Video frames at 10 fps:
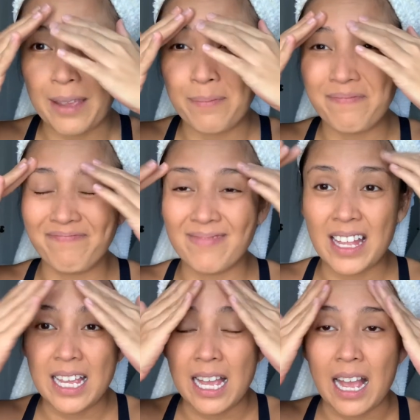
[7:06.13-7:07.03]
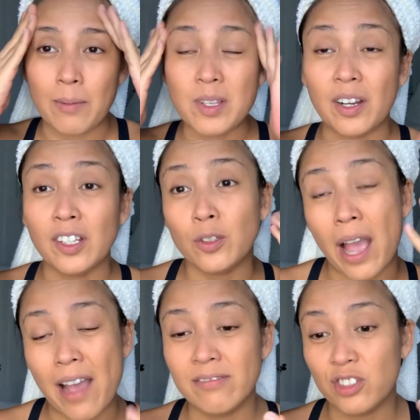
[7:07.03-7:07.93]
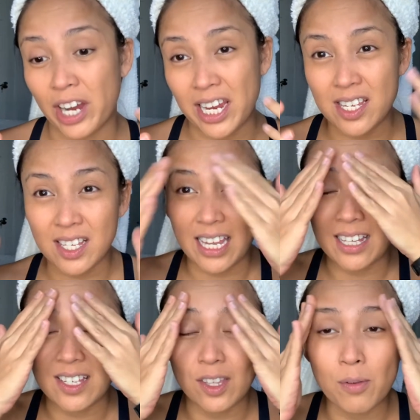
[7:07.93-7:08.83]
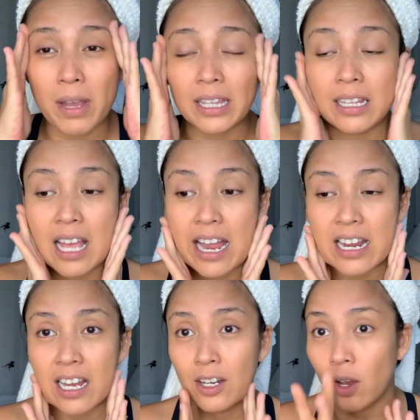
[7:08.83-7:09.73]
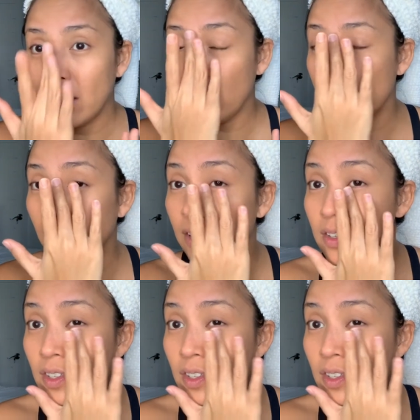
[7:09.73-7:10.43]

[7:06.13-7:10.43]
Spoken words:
I'm starting to have dry skin kasi tumatanda na ang lola nyo.